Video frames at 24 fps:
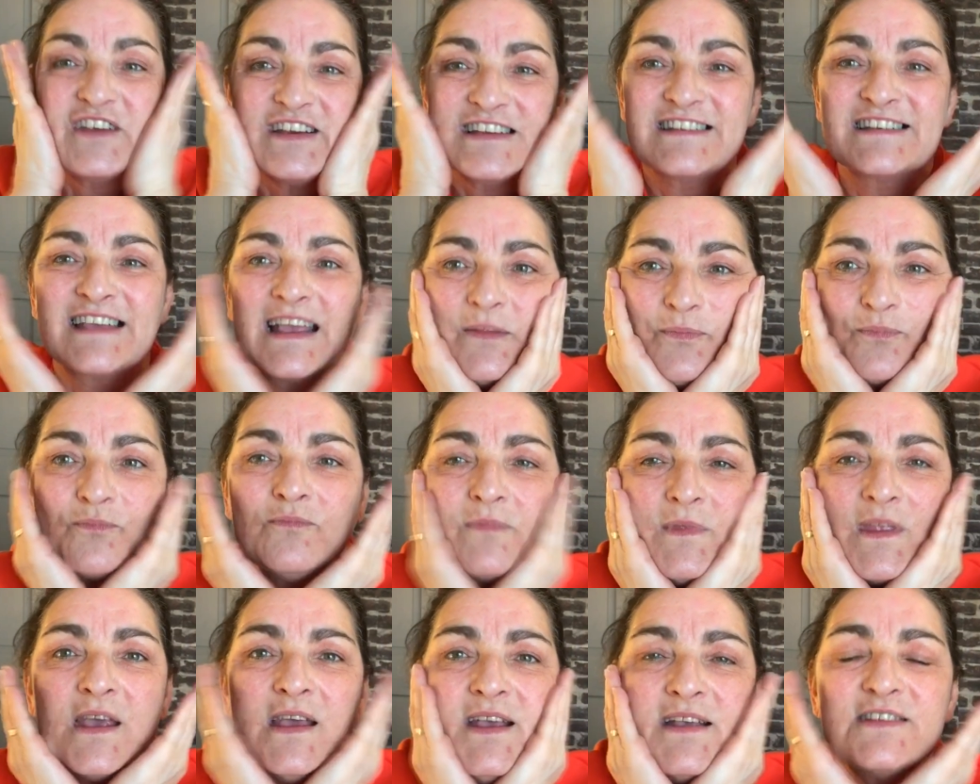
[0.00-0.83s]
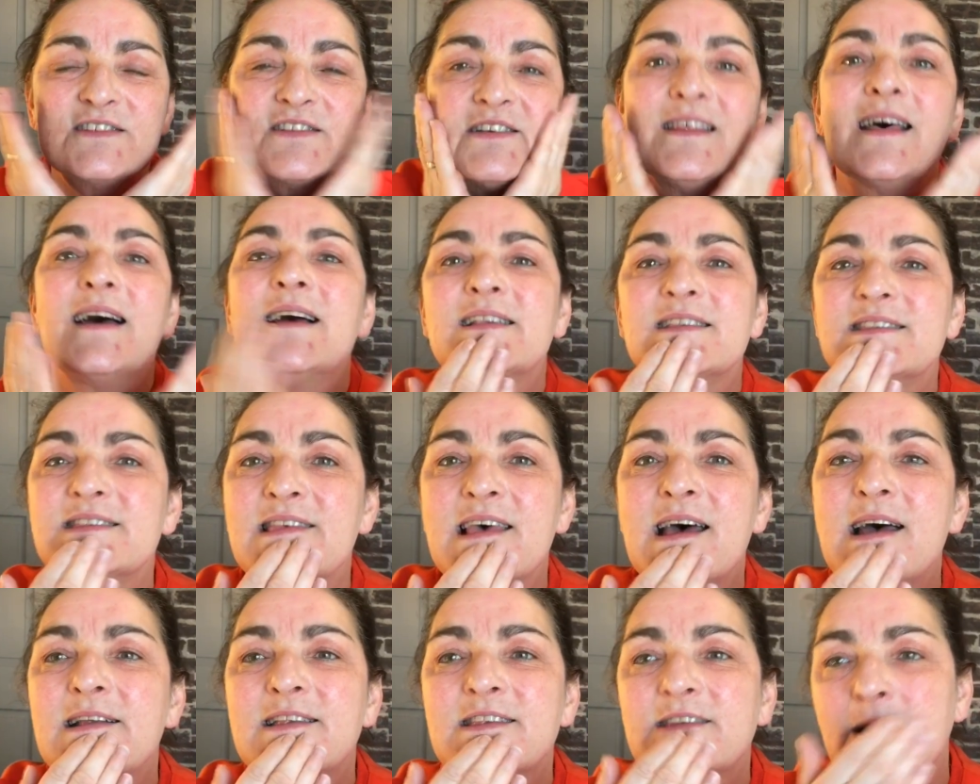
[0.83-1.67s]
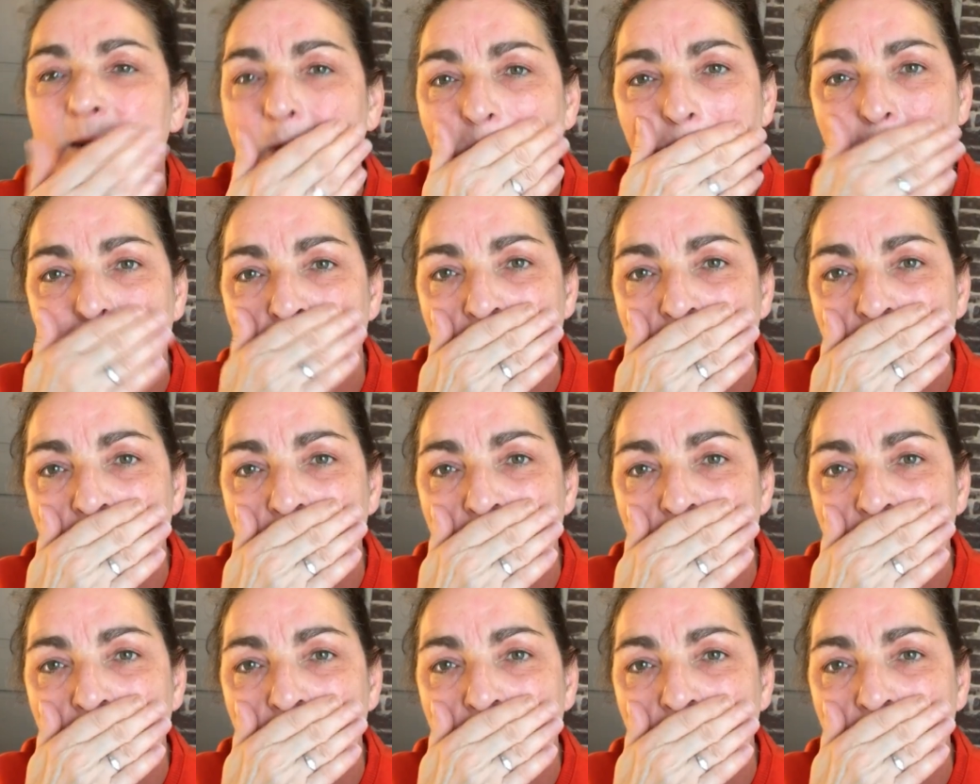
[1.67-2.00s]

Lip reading: skin. So that's that done.